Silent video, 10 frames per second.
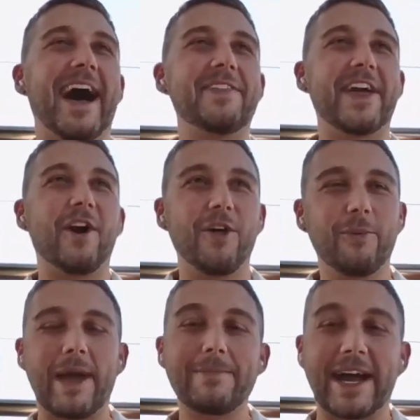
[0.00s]
And then on
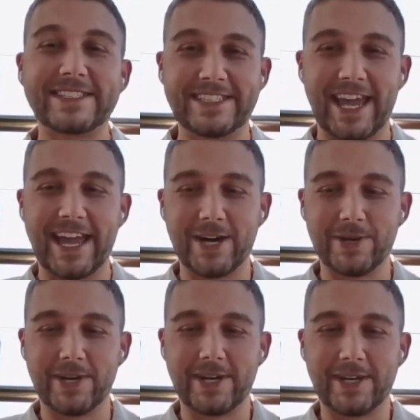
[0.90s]
the way back
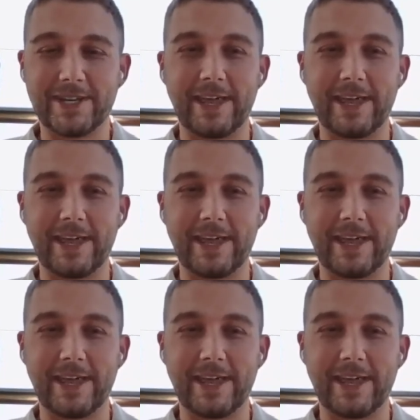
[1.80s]
down,